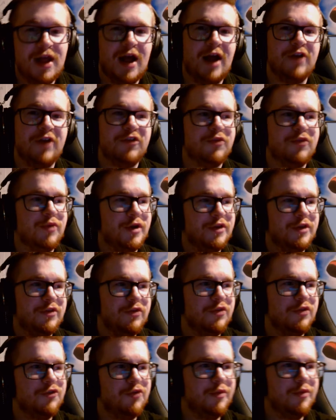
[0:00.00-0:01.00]
I just want to
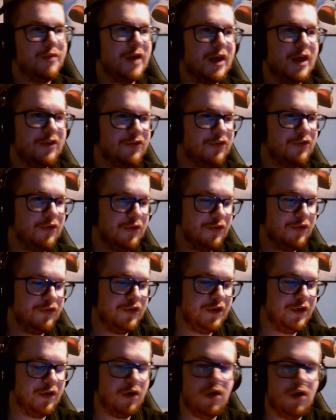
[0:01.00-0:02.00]
do the Dreamcast
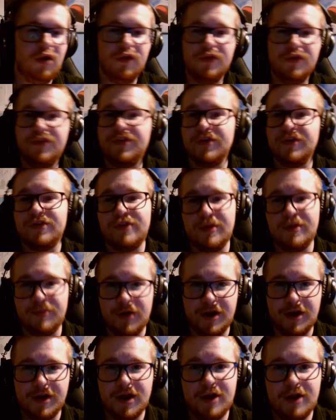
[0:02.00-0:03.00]
trilogy all in
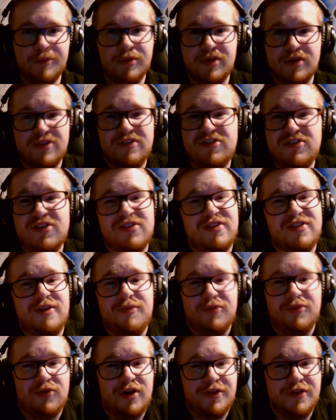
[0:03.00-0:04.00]
16:9 because it just
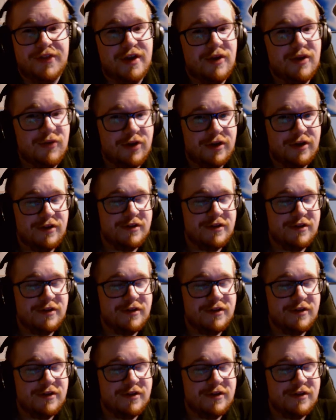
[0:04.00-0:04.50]
seems right that way.